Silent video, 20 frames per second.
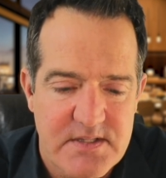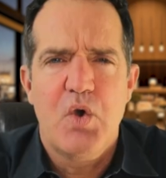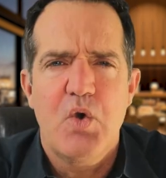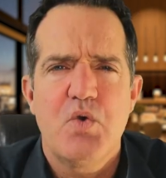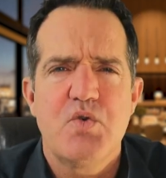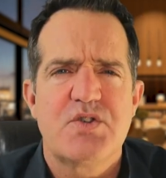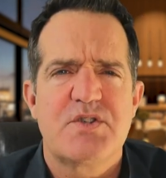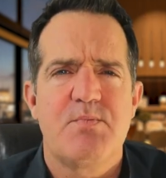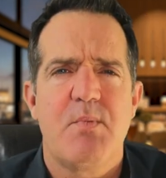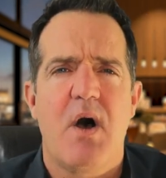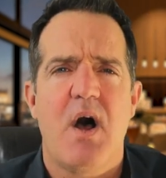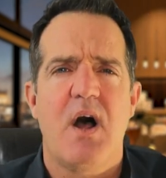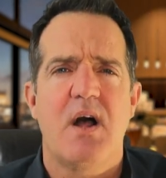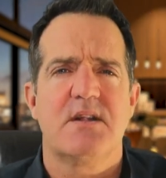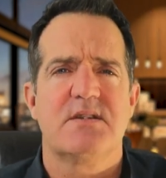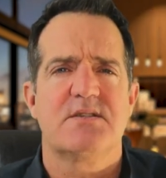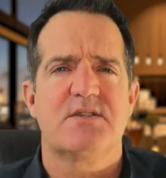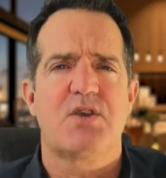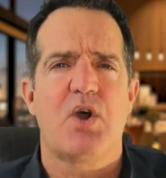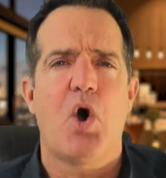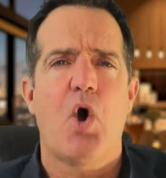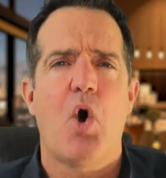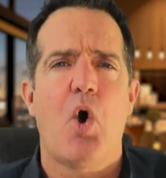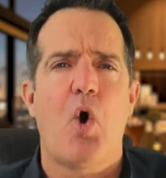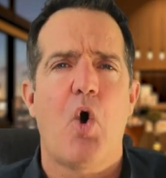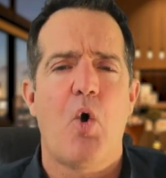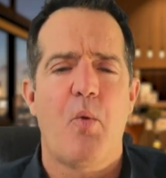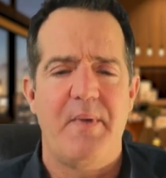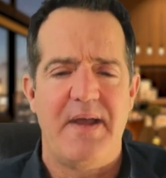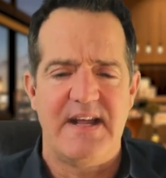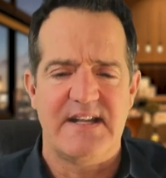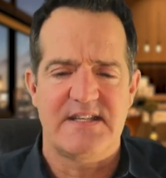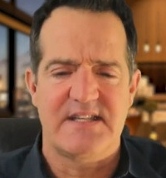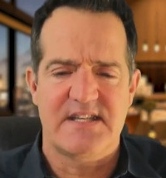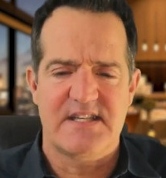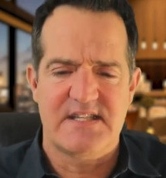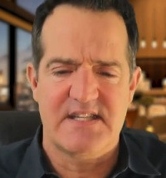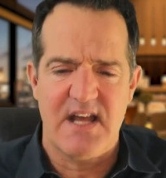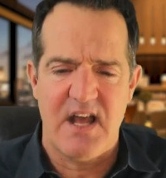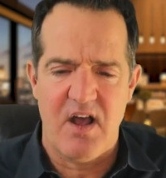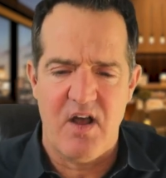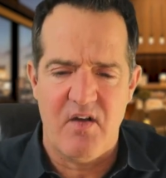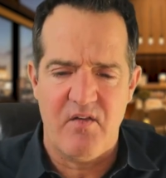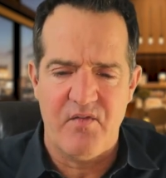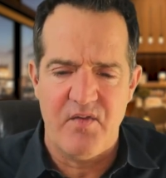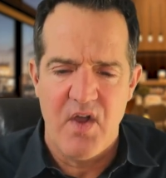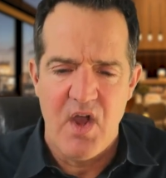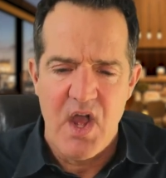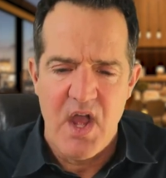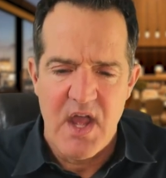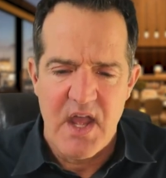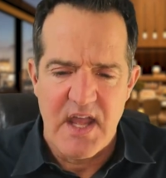Guzman's home itself